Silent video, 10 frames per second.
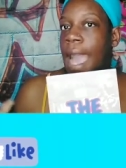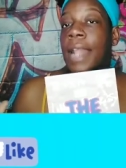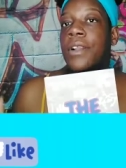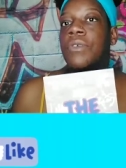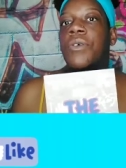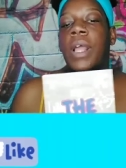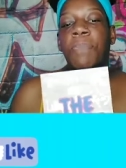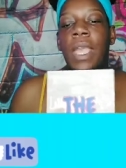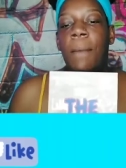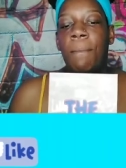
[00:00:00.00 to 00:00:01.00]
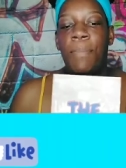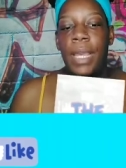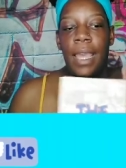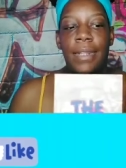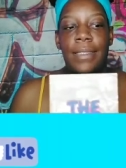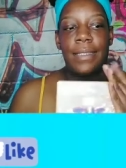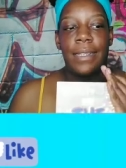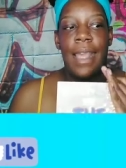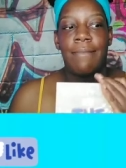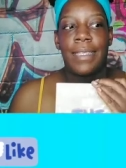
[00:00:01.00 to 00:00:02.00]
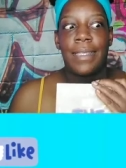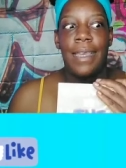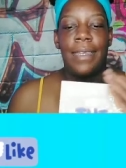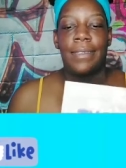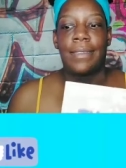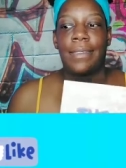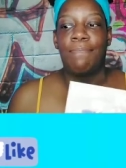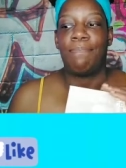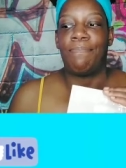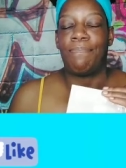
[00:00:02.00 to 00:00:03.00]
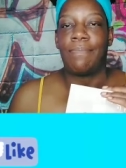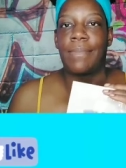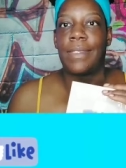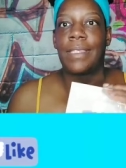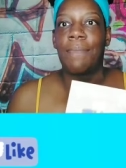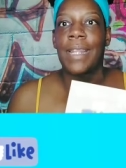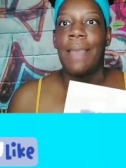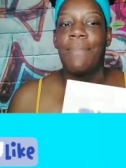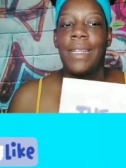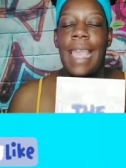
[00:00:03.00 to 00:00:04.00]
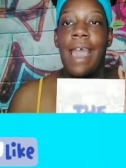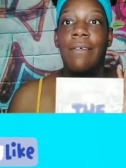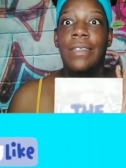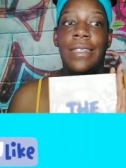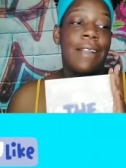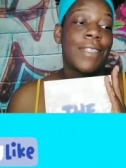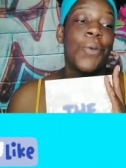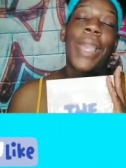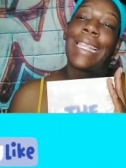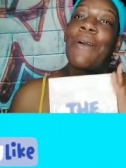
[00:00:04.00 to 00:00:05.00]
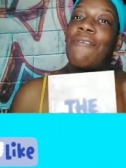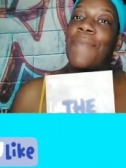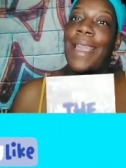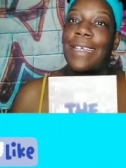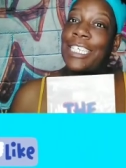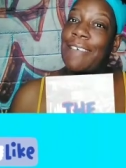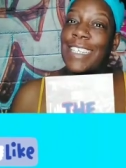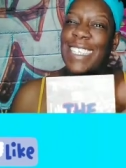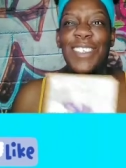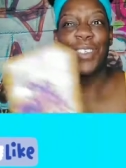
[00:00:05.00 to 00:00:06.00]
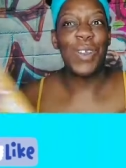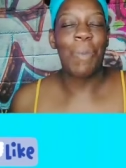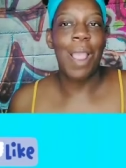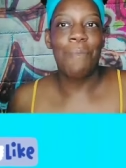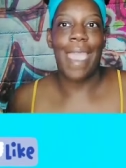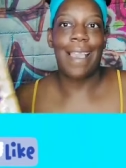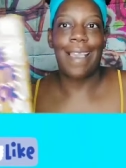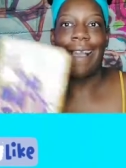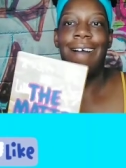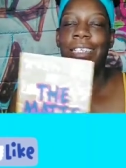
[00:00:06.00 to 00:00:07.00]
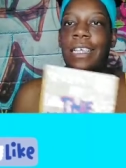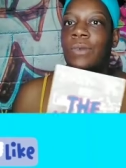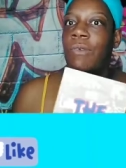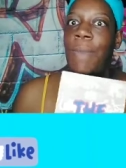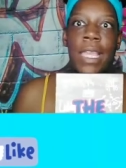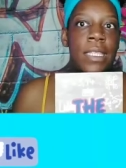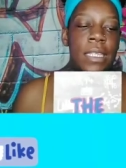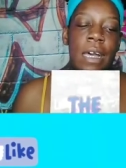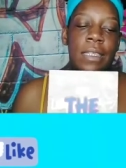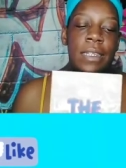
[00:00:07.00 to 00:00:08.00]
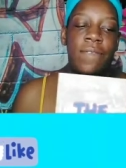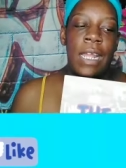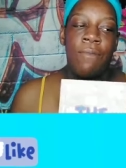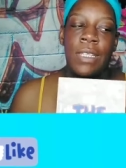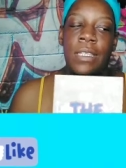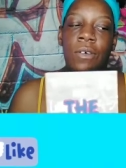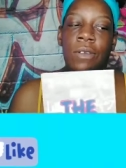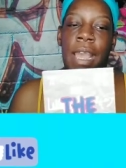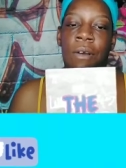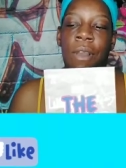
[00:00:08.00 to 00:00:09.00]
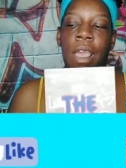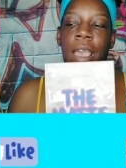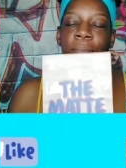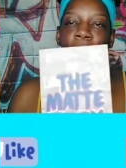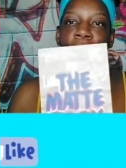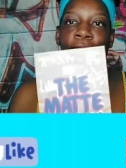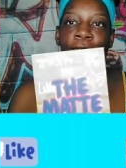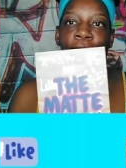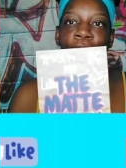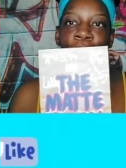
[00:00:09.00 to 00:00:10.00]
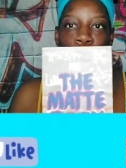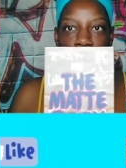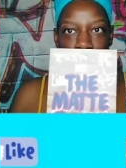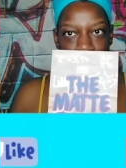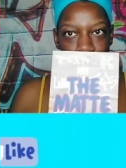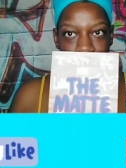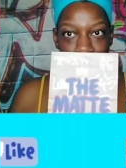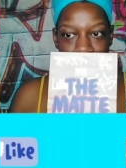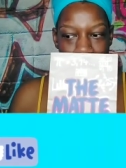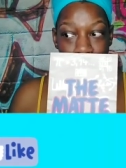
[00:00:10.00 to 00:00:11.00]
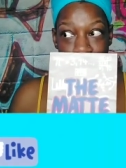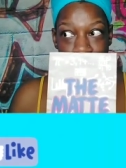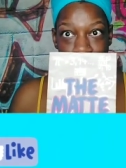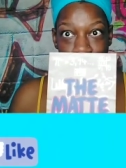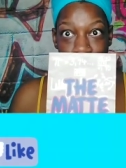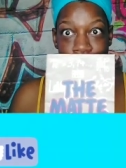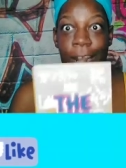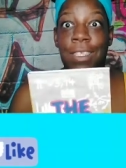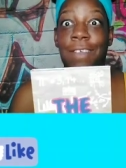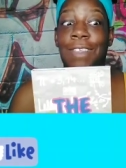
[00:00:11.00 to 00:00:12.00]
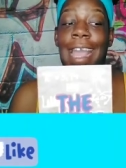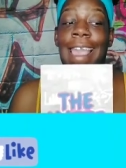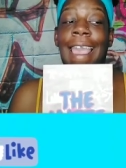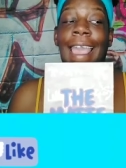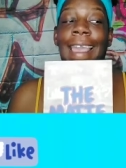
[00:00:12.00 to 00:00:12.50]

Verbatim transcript: I don't know what's going on. But I was like, something had been out of something. I was like, okay, they're gonna have it back because she having a sale, so it's probably back on the shelves. When I went back, and still all the stuff that was sold out before the sale when I went on was still sold out, and all the stuff that I